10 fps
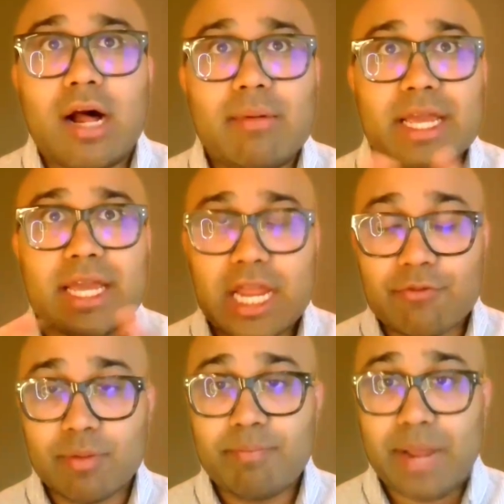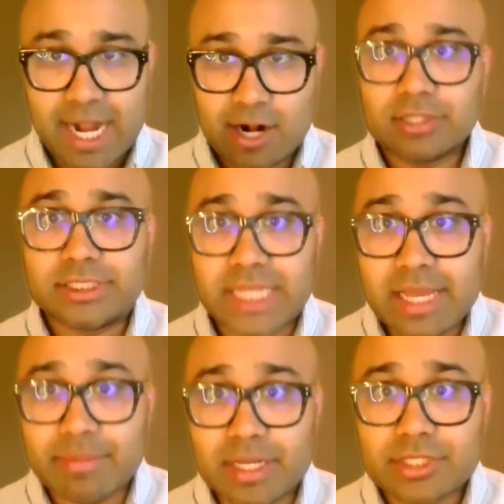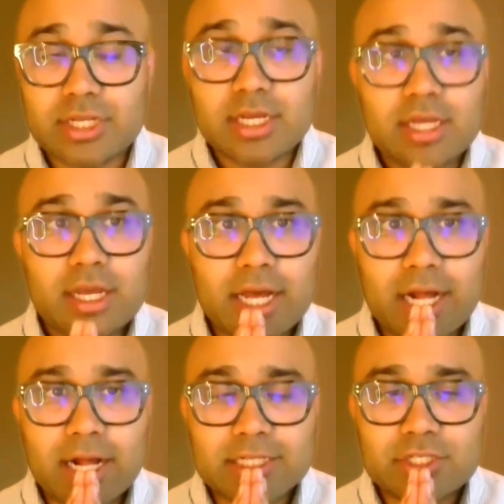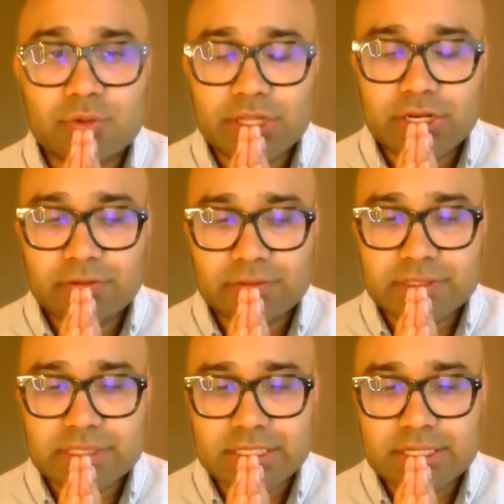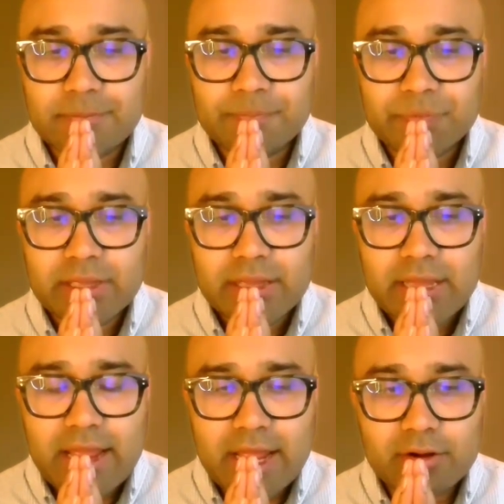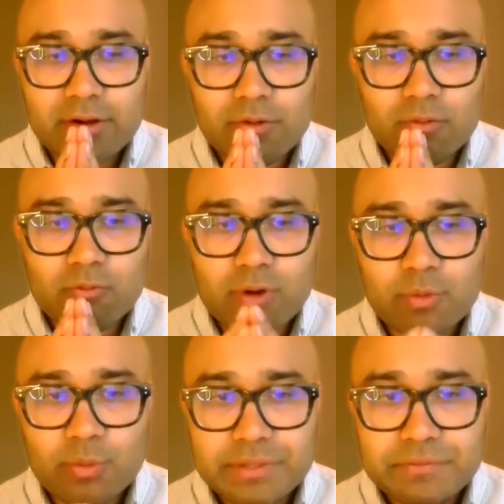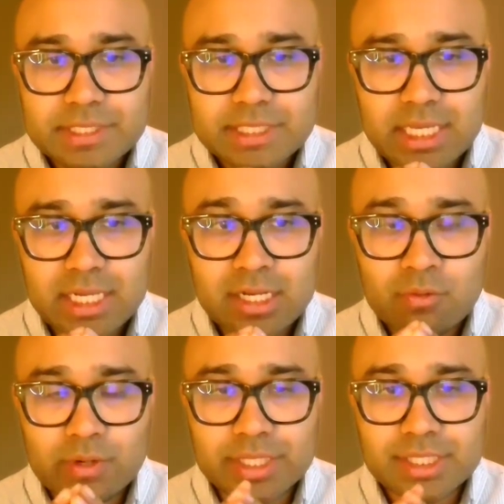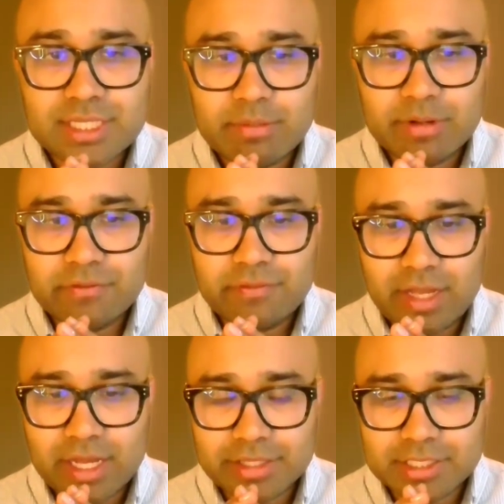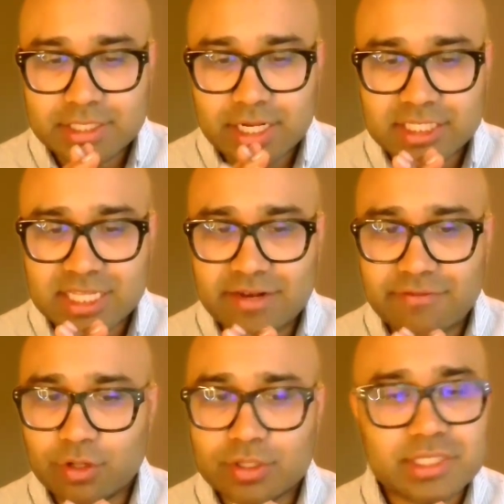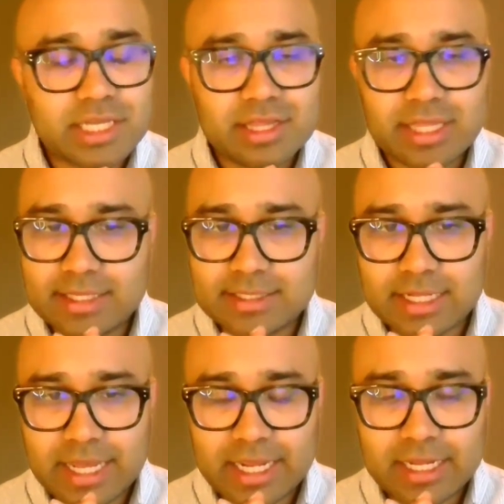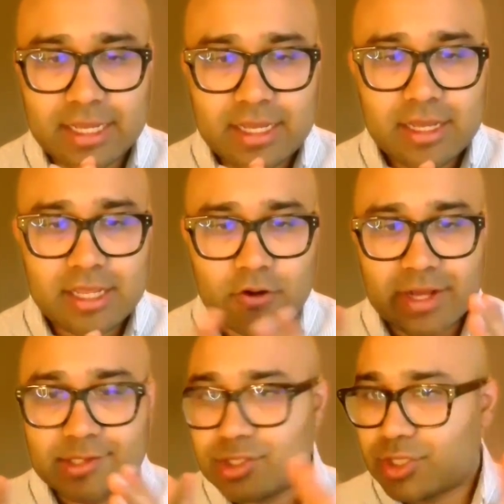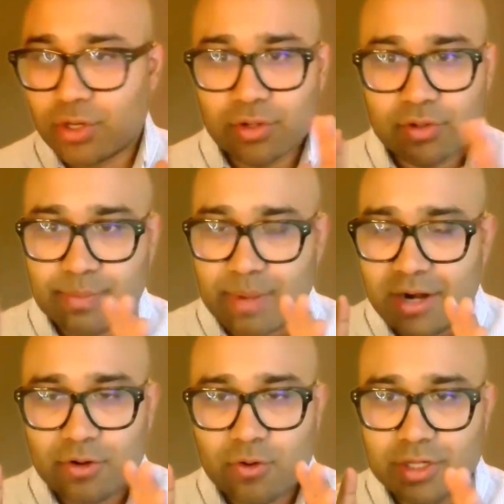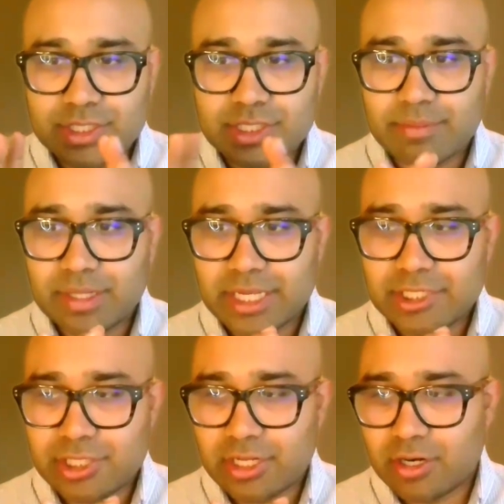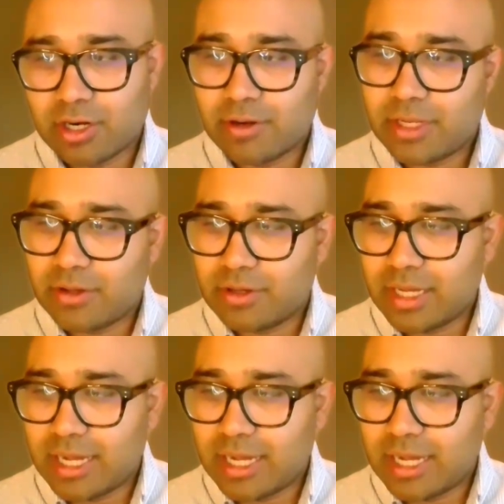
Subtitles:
aka repair damage to the nervous system. And what we've seen with some of the studies that have looked at things like, external spinal cord stimulation, or,